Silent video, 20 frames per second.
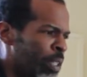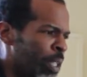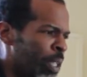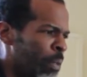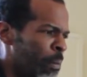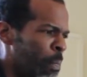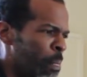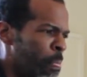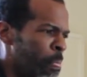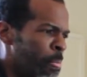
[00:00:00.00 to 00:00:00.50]
So
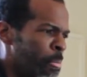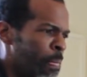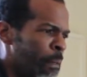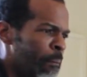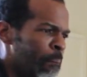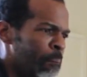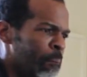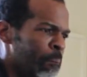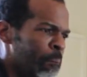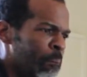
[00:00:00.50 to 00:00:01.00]
how did the
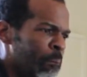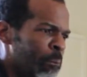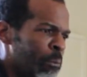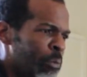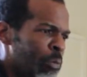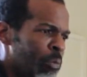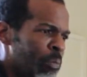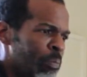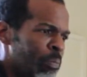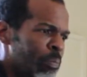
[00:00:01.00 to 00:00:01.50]
whole
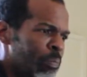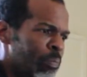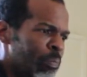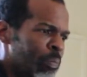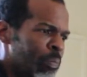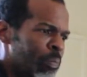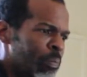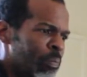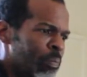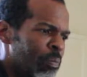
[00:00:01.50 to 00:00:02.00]
support
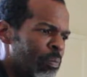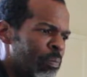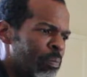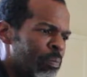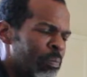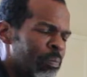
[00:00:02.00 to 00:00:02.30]
of that